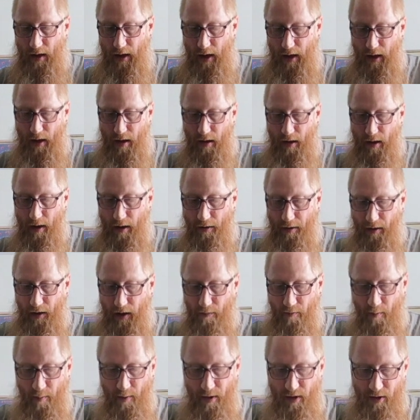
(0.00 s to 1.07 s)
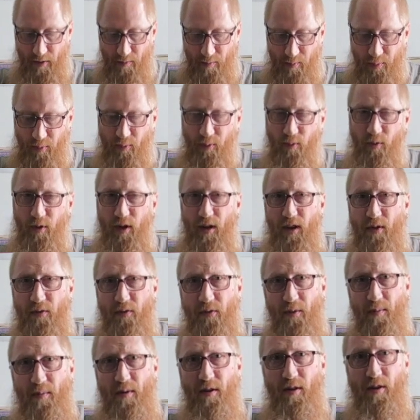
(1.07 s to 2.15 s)
And I think everybody's pretty
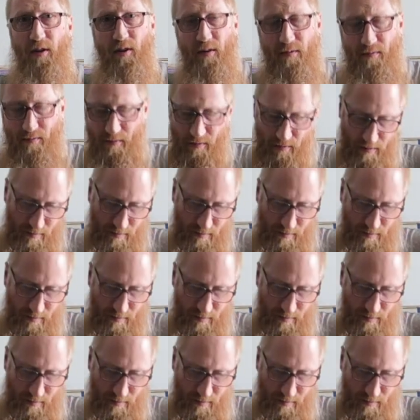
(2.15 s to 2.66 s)
familiar